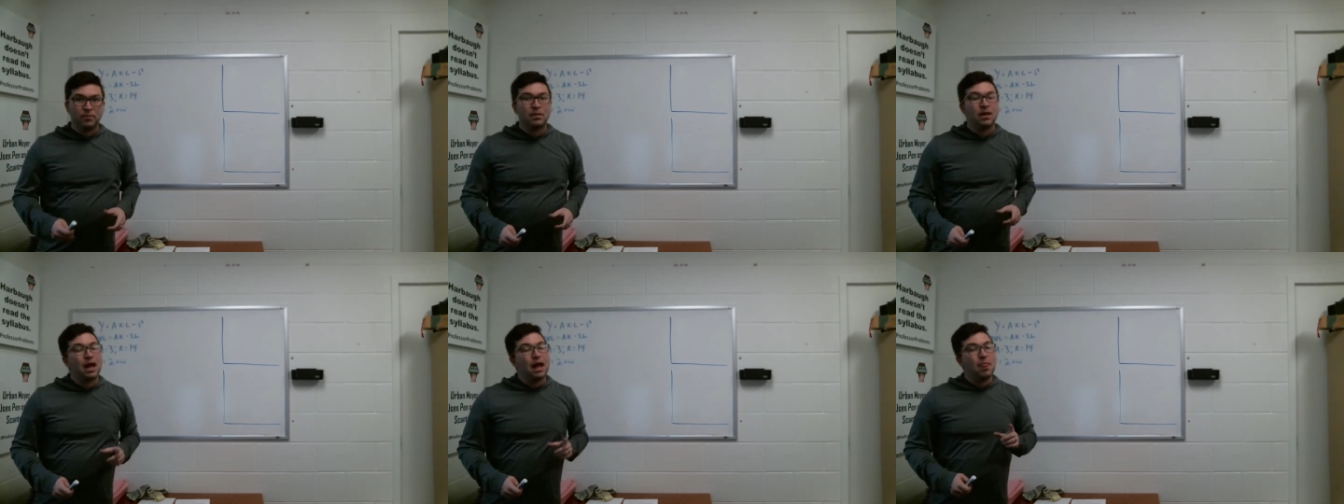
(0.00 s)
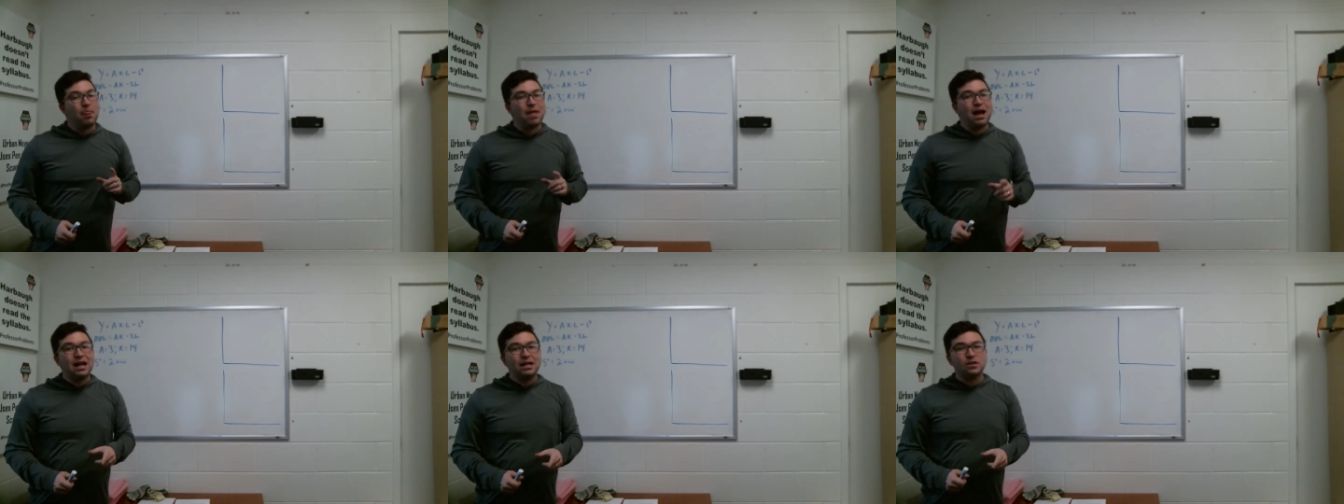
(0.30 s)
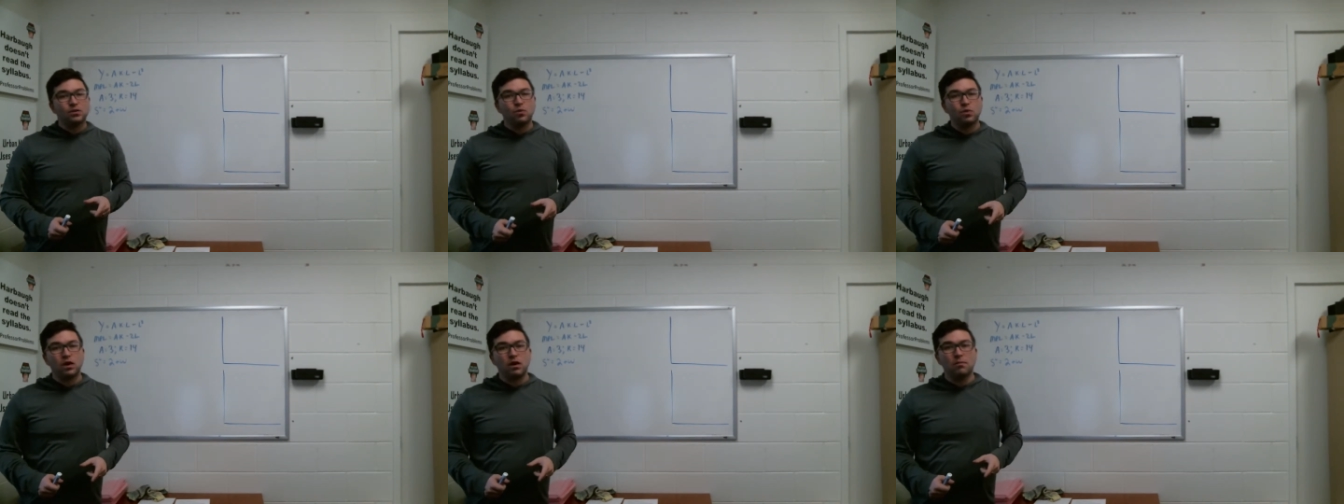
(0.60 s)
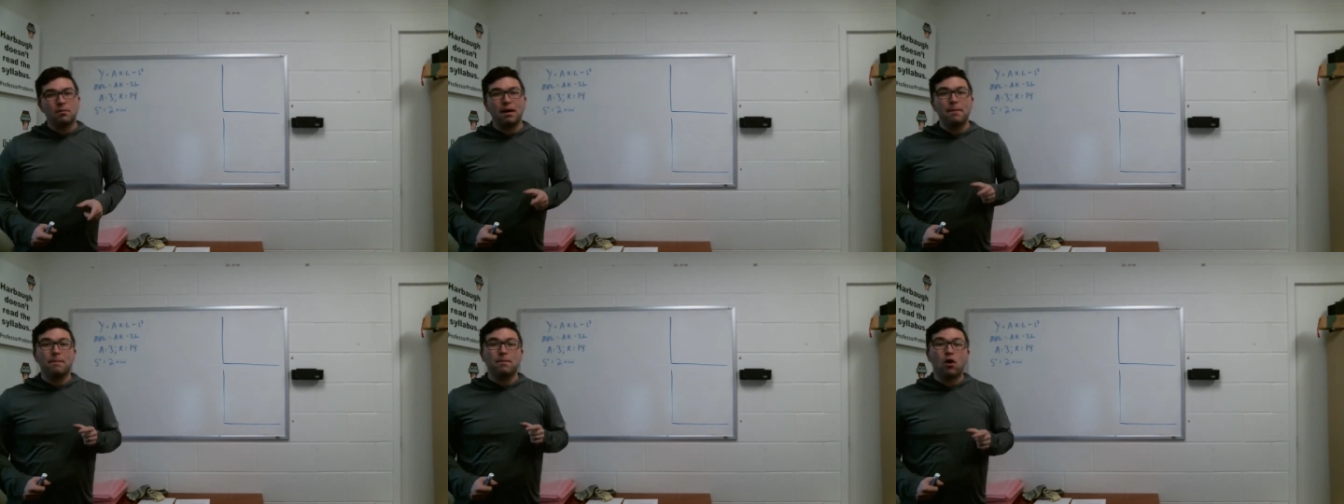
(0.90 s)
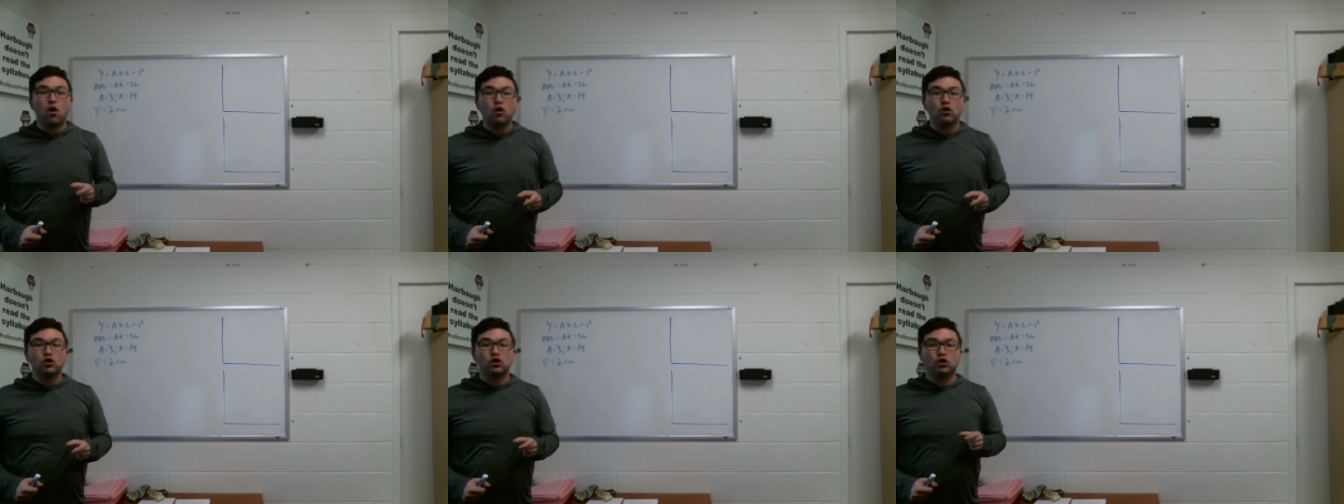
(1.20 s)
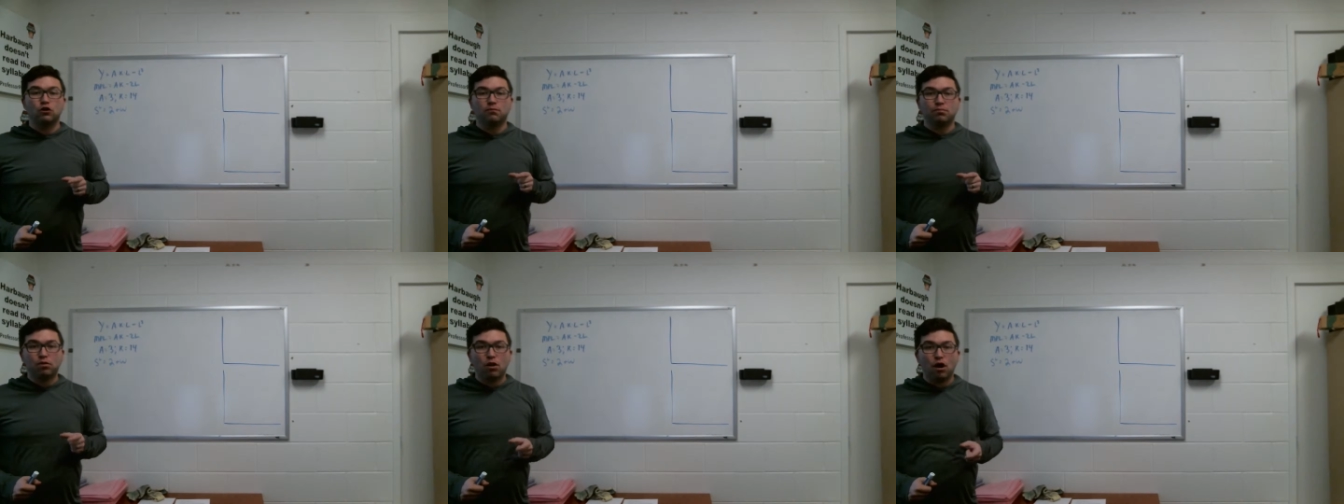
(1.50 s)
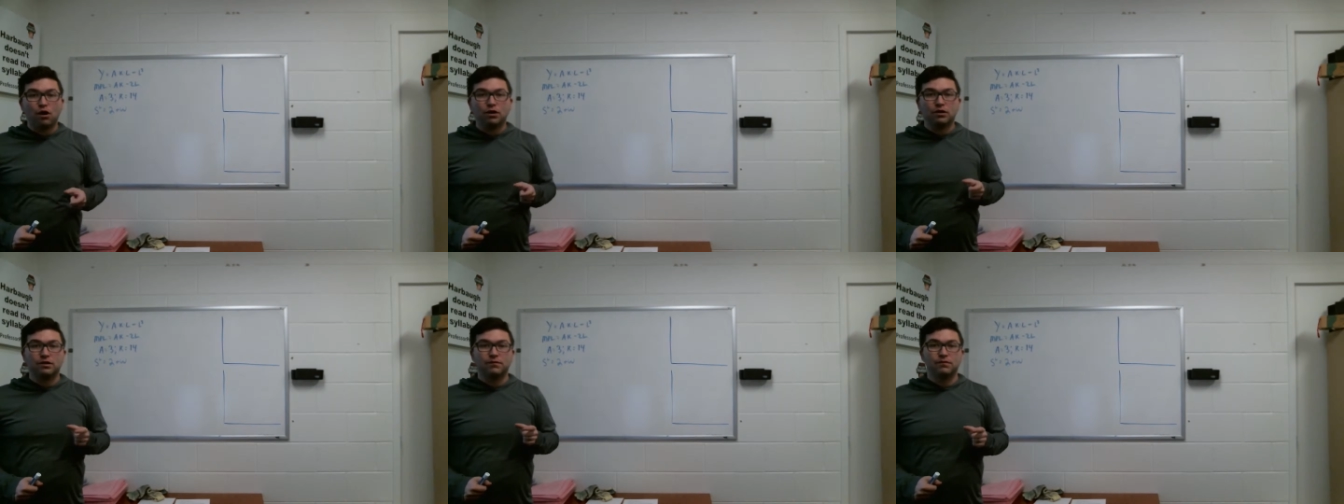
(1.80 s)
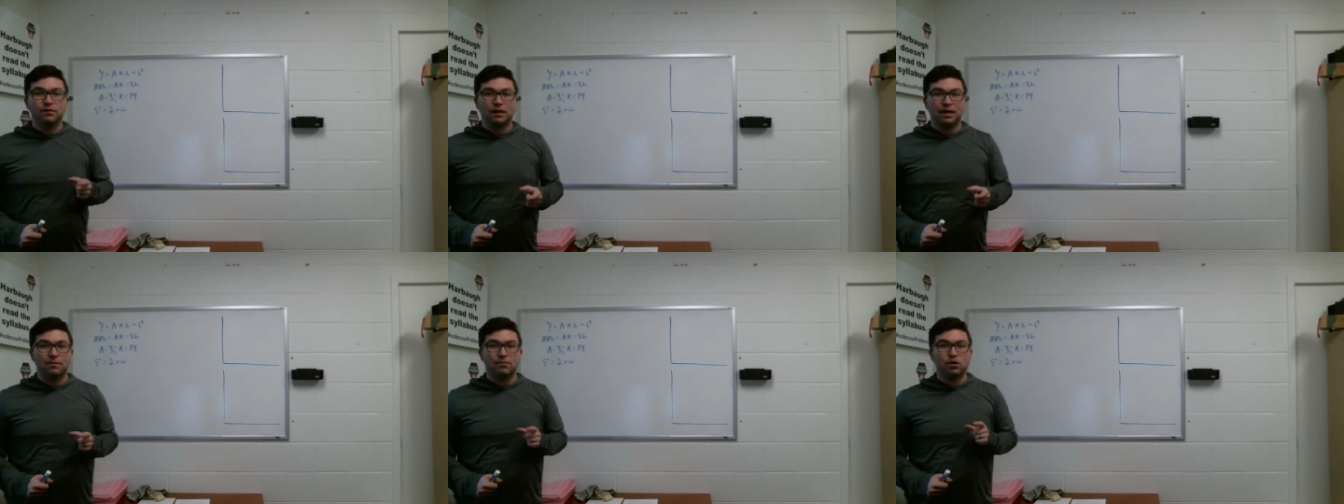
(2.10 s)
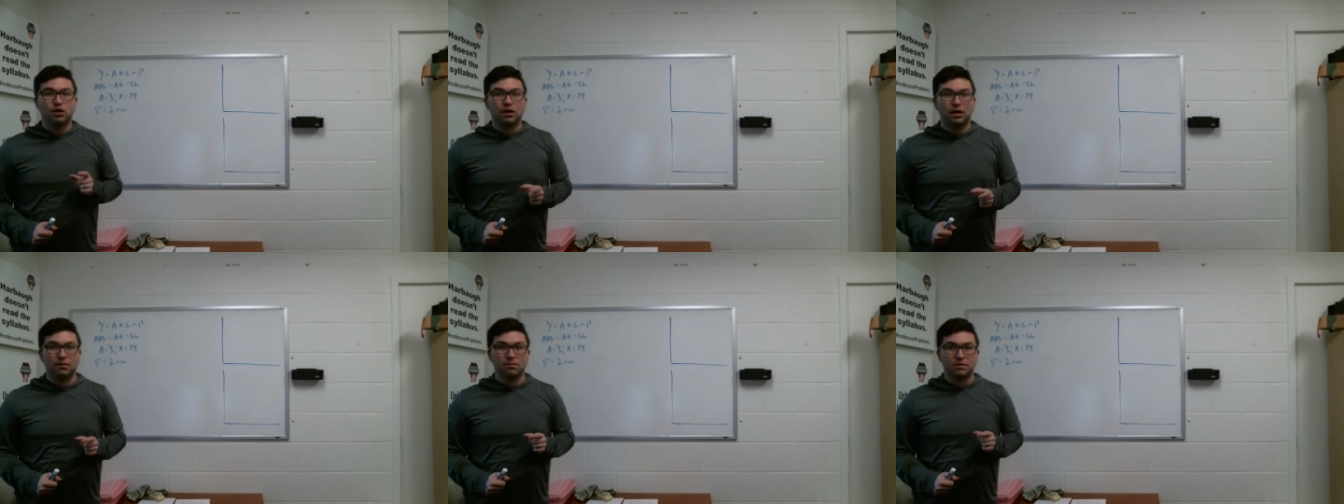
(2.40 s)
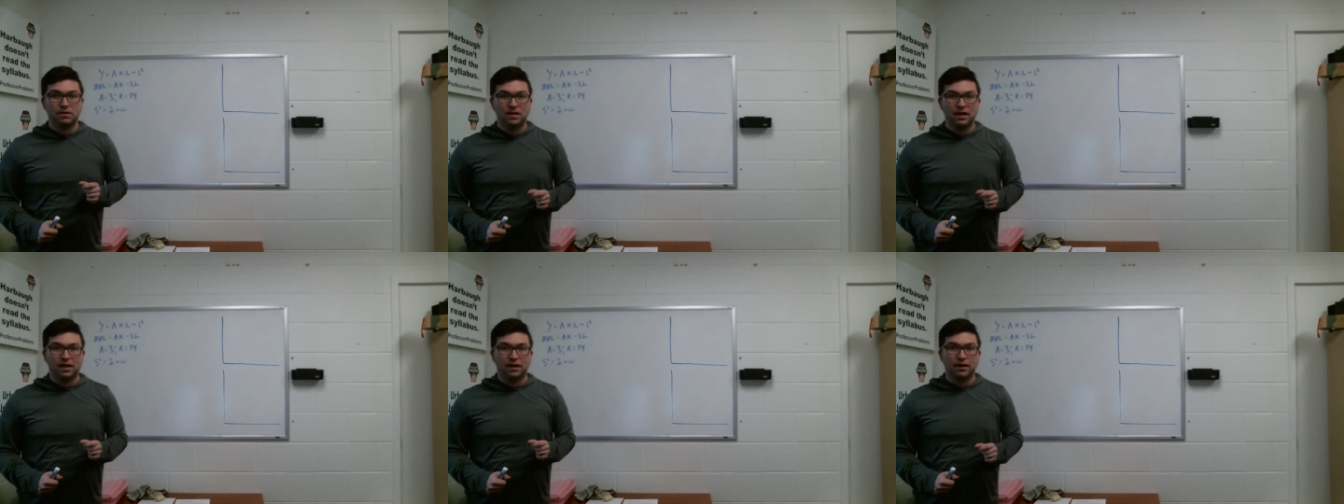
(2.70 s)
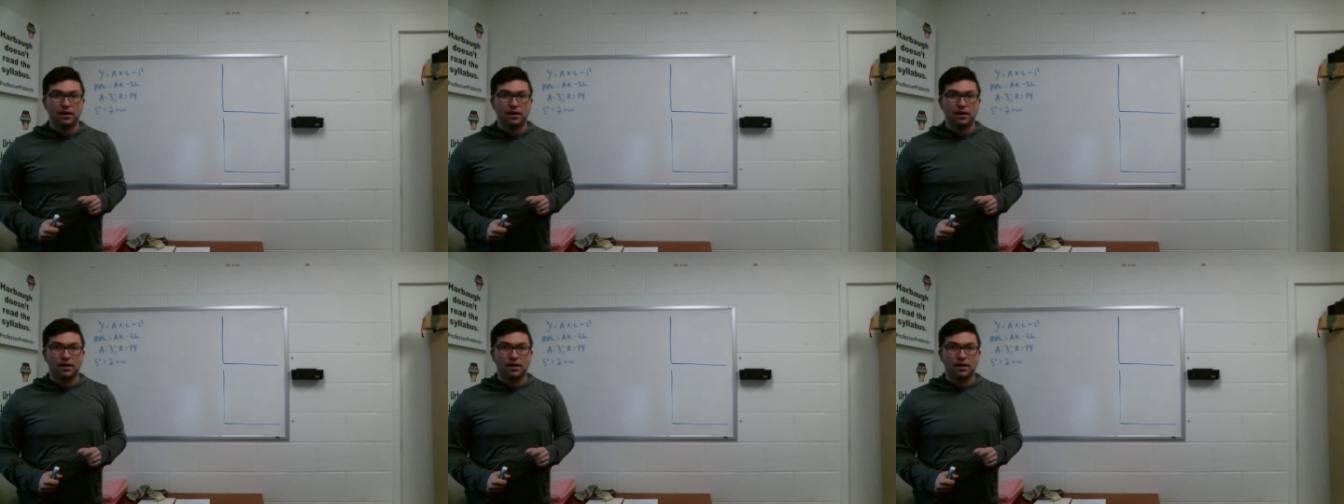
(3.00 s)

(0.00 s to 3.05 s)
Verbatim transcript: And that's where my marginal product of labor comes in.